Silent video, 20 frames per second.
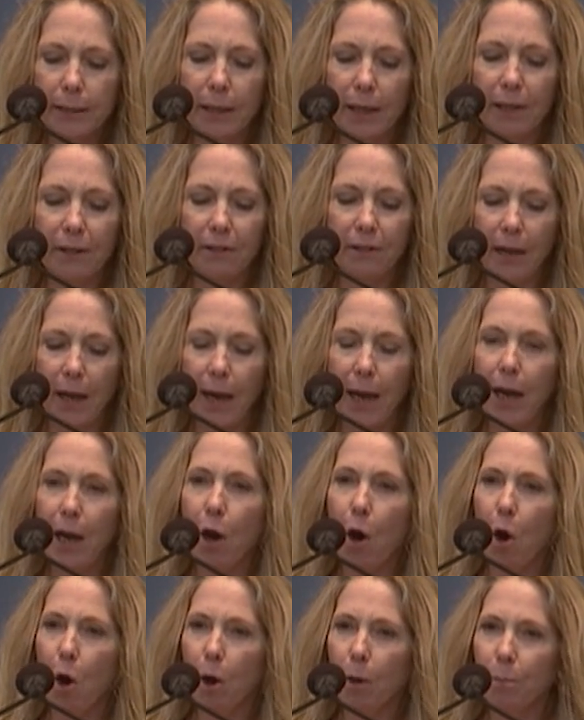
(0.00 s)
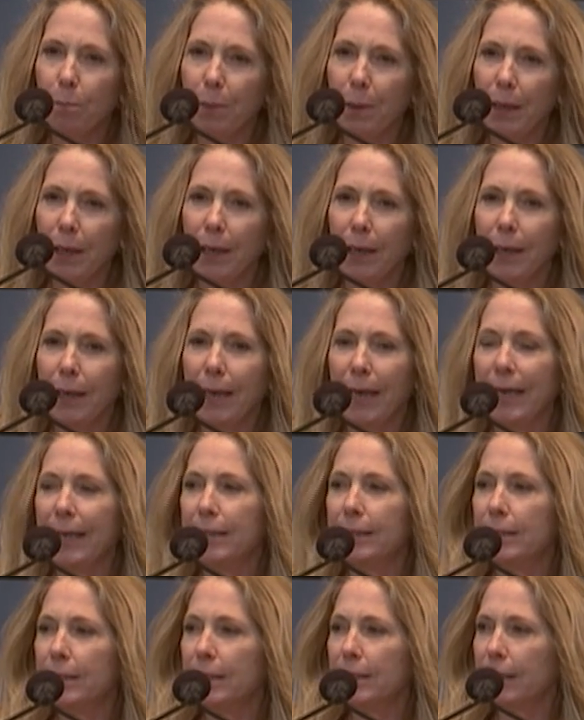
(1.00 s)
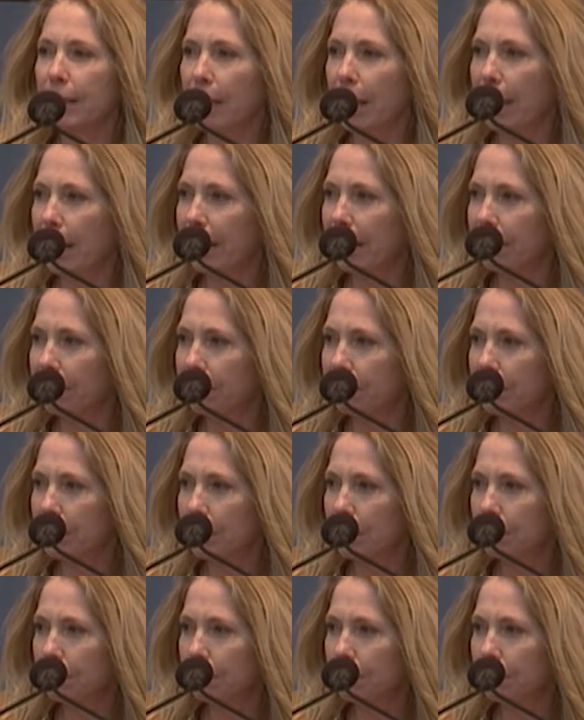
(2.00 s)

that they are being enslaved.